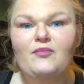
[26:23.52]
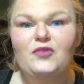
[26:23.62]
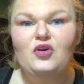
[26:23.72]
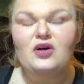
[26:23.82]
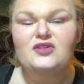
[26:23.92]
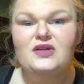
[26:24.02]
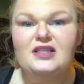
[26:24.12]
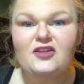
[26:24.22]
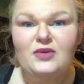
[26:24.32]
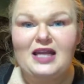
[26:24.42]
you also get
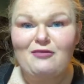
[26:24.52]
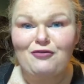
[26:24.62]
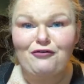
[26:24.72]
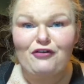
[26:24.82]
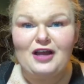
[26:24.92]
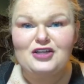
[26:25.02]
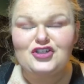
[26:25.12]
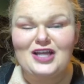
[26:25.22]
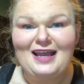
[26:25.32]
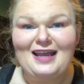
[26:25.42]
the 3-day
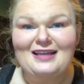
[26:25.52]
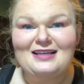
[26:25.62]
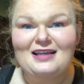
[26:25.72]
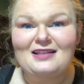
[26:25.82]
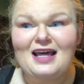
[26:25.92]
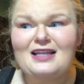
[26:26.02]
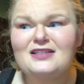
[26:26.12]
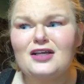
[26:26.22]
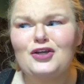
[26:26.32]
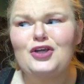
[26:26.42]
refresh. And that
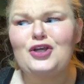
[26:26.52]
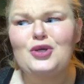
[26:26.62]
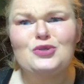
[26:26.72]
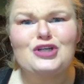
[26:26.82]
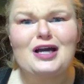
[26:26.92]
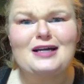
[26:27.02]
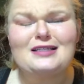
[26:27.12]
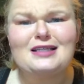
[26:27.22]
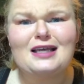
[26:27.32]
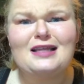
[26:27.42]
is huge,
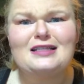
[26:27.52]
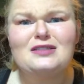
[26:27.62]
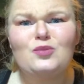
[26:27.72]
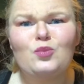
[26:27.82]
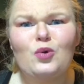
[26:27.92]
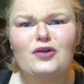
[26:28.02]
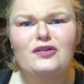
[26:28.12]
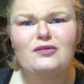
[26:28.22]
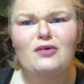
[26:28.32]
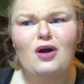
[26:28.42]
guys. Like, that's
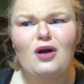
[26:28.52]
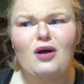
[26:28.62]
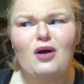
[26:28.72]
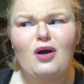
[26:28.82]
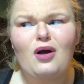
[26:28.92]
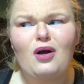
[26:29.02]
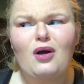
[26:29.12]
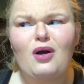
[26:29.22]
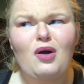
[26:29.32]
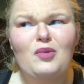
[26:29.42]
worth
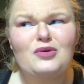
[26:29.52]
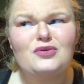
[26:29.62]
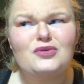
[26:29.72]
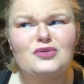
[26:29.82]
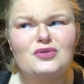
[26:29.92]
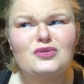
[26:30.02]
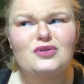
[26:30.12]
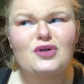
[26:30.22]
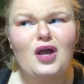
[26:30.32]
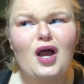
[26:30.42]

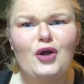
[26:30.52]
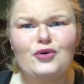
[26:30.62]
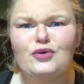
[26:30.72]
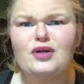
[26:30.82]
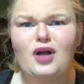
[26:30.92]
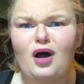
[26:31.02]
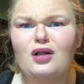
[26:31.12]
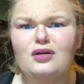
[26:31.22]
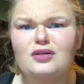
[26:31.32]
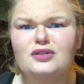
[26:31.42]
almost
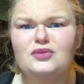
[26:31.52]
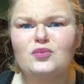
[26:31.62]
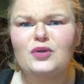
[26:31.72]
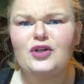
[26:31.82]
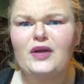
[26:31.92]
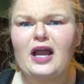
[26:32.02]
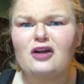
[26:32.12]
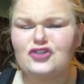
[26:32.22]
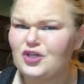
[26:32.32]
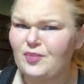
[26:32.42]
$100 when you
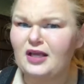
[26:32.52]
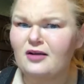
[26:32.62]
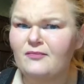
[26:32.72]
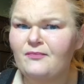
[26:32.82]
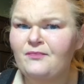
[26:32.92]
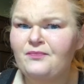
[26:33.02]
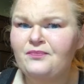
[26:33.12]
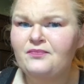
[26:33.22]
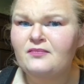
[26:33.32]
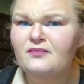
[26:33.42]
count shipping.
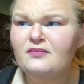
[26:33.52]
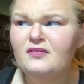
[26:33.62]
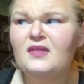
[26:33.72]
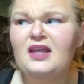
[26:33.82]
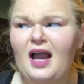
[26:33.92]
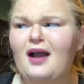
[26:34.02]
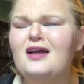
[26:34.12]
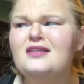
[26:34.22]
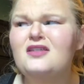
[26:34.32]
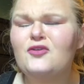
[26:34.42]
Yeah,
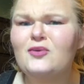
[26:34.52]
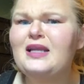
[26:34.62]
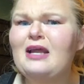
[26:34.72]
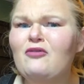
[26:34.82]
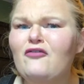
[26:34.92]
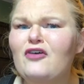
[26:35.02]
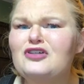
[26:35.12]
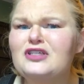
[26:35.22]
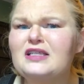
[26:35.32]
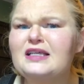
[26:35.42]
because the 3-day
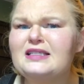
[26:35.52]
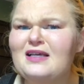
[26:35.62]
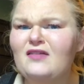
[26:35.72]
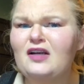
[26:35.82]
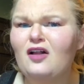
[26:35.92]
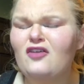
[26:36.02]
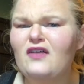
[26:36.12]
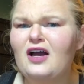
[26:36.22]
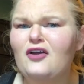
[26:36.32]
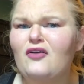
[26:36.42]
refresh is like $70
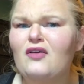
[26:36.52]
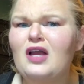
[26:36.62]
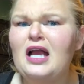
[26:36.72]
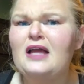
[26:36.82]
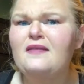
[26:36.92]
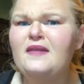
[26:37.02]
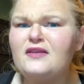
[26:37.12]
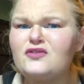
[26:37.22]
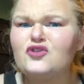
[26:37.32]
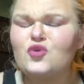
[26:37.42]
value.
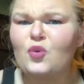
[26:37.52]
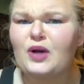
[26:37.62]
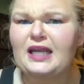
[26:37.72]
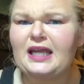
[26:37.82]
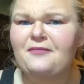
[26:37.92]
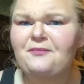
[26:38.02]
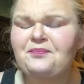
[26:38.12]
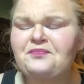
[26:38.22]
These are $20.